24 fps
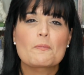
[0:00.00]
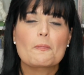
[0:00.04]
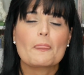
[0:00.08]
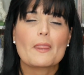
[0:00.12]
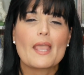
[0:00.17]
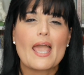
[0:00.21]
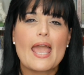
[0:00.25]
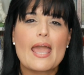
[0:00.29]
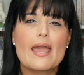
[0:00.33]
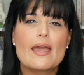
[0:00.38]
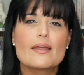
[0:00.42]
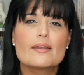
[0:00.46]

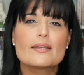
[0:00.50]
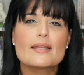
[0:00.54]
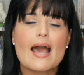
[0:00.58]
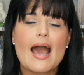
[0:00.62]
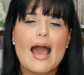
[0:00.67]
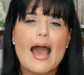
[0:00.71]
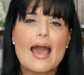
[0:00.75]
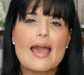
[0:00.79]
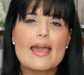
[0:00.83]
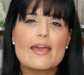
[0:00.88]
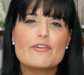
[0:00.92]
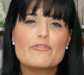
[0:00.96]
And
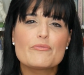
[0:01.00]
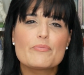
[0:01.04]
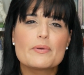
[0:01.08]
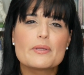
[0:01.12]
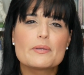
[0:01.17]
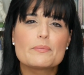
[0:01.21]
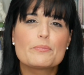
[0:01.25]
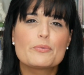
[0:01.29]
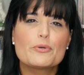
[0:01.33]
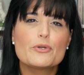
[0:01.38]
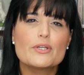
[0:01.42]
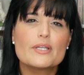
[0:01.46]
I have
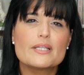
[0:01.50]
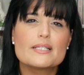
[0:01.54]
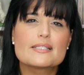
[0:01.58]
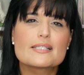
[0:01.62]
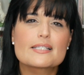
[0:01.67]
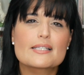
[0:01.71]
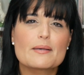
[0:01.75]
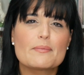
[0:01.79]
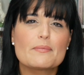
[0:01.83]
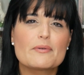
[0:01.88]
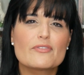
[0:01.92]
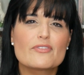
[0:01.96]
been putting
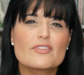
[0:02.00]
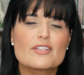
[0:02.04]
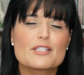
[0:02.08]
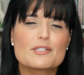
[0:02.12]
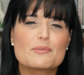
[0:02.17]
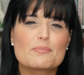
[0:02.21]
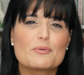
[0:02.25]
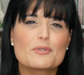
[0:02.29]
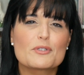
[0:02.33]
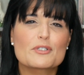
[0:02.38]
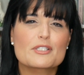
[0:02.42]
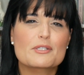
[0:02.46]
some of these
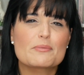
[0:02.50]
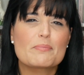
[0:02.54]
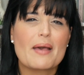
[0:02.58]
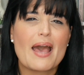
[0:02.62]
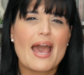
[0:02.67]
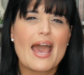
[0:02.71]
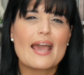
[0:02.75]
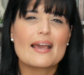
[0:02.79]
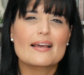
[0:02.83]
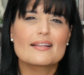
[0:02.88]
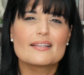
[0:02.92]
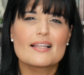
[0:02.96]
books
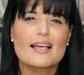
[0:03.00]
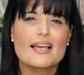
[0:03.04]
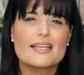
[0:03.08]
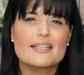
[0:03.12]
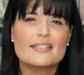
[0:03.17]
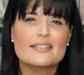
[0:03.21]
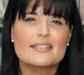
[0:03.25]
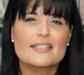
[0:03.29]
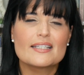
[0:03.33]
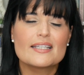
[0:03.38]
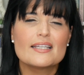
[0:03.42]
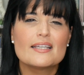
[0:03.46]
back
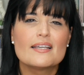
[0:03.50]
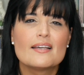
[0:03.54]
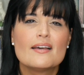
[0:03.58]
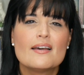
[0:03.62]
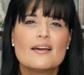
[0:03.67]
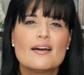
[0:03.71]
lately.